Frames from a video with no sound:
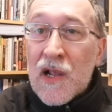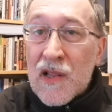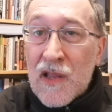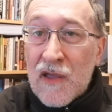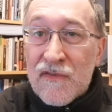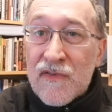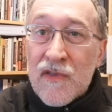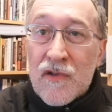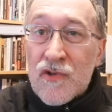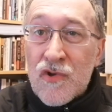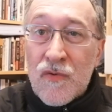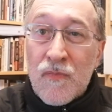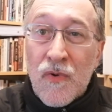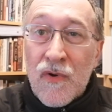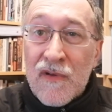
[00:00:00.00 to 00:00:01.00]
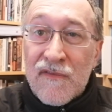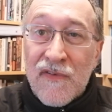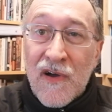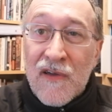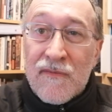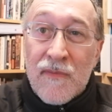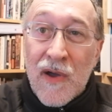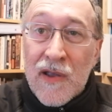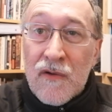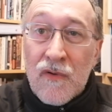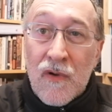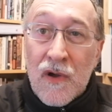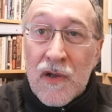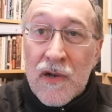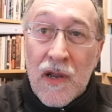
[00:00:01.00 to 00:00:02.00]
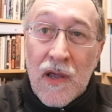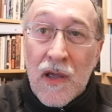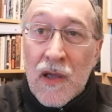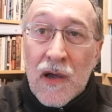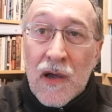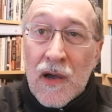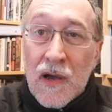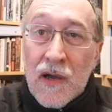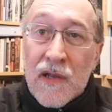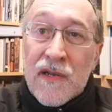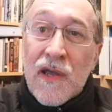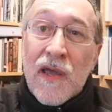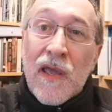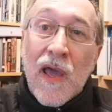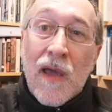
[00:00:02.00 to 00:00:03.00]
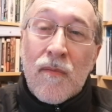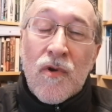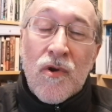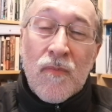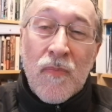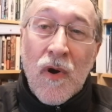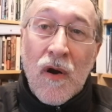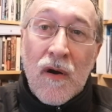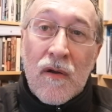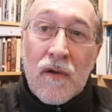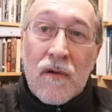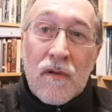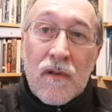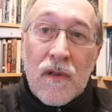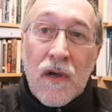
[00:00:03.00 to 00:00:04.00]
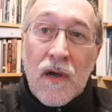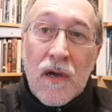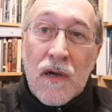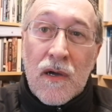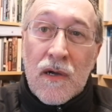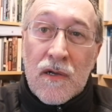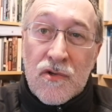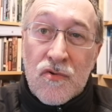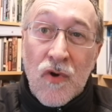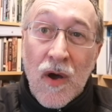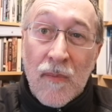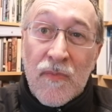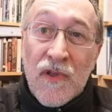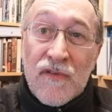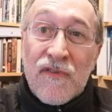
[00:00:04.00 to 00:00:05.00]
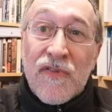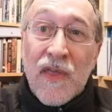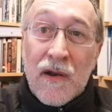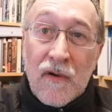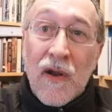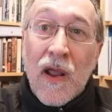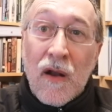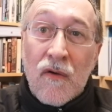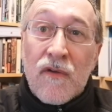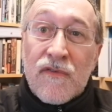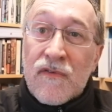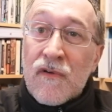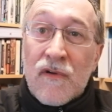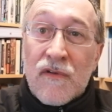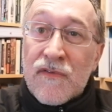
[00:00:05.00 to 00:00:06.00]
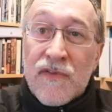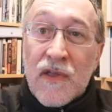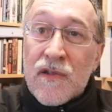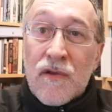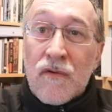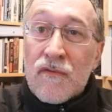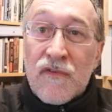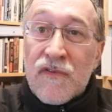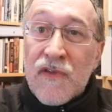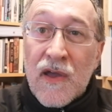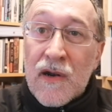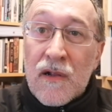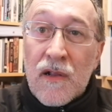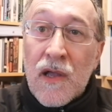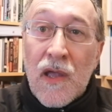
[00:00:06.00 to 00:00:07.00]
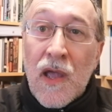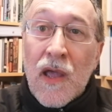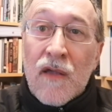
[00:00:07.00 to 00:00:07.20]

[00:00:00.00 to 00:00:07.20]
less than 2.5 micron uh, diameter particle uh, droplets that are aerosols that don't settle.